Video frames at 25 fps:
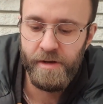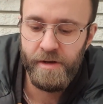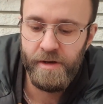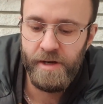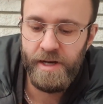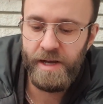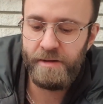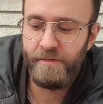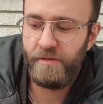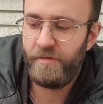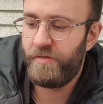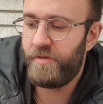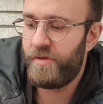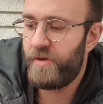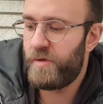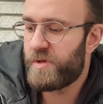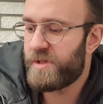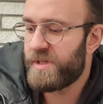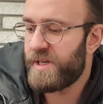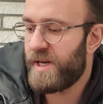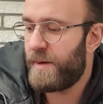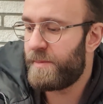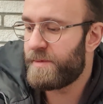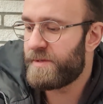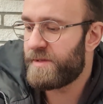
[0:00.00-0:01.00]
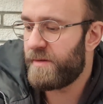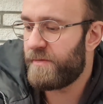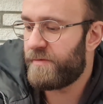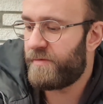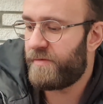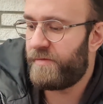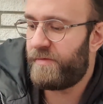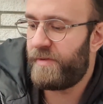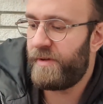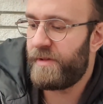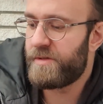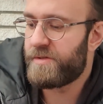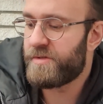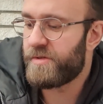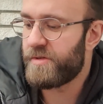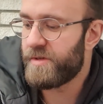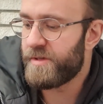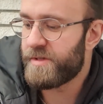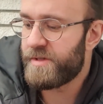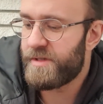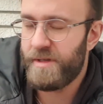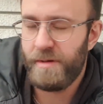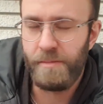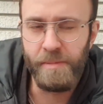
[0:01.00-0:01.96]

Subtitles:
I have a few types of filters.